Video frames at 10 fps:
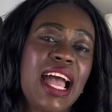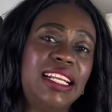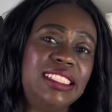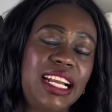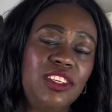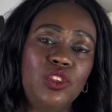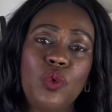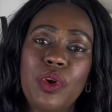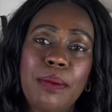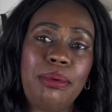I decided not to
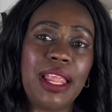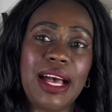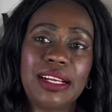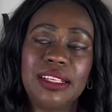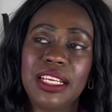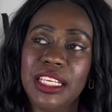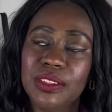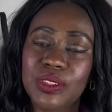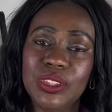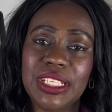wear black
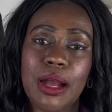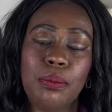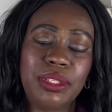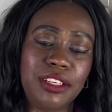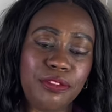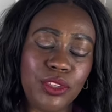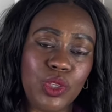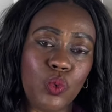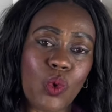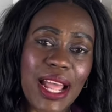heels. I opted for
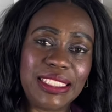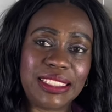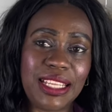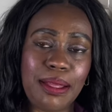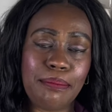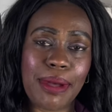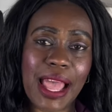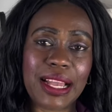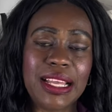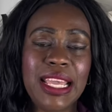the white slim
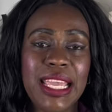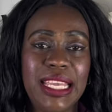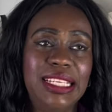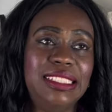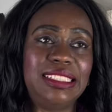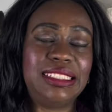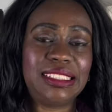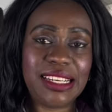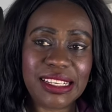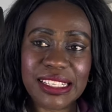back
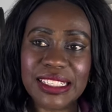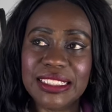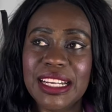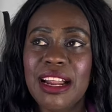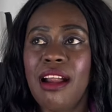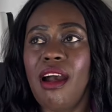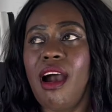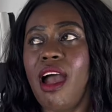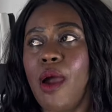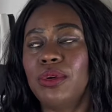instead.
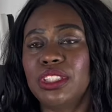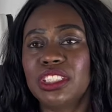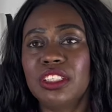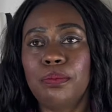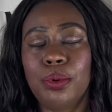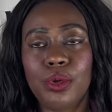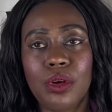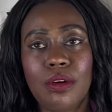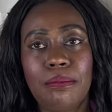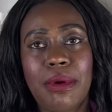I was gonna put
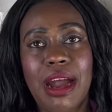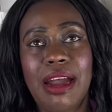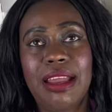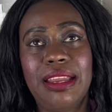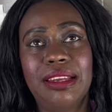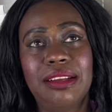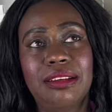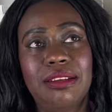on my